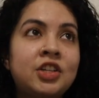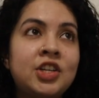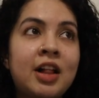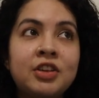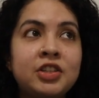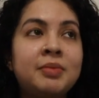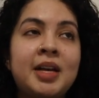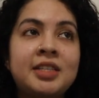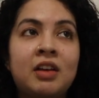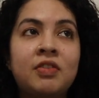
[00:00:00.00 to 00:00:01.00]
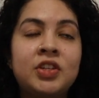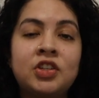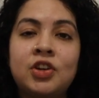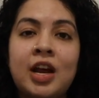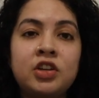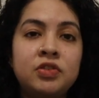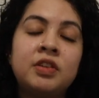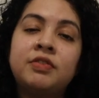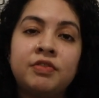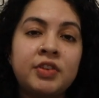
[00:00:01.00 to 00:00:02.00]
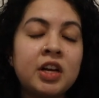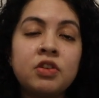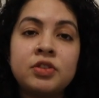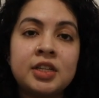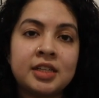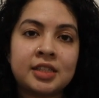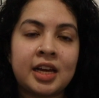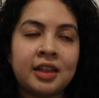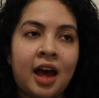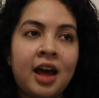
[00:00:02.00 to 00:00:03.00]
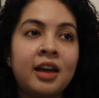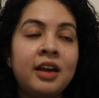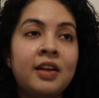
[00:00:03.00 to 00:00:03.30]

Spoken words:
challenging myself to try to do different videos, things like that.